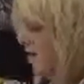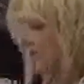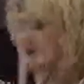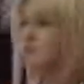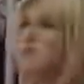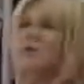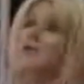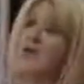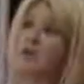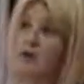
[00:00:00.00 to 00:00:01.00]
And this would be the
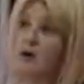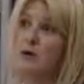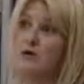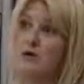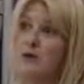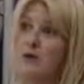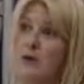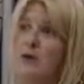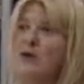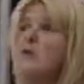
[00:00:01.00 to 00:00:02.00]
front of your quilt,
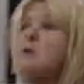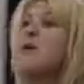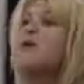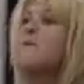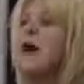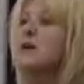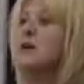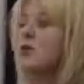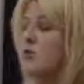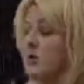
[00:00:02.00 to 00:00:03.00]
right? This would be on the back of
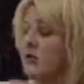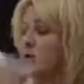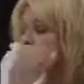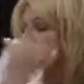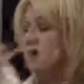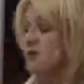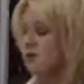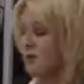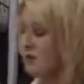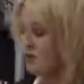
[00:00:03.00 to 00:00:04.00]
your quilt.
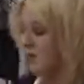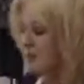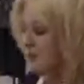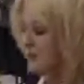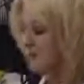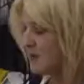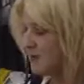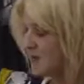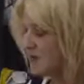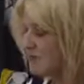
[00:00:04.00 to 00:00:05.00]
What you do
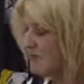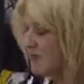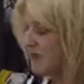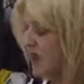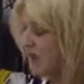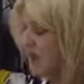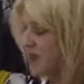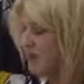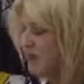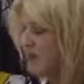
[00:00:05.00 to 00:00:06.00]
is you
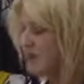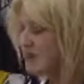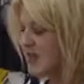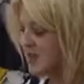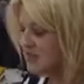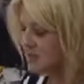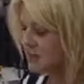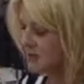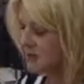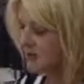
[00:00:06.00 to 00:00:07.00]
follow these lines.
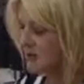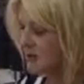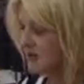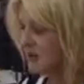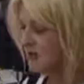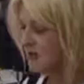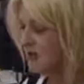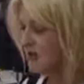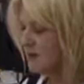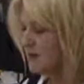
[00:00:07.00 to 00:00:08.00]

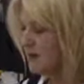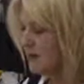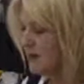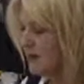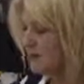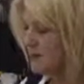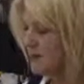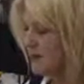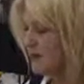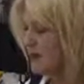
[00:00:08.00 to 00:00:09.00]
Now, all right, I'm
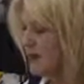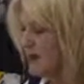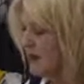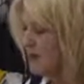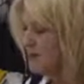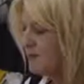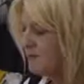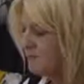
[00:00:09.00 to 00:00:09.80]
going to start here.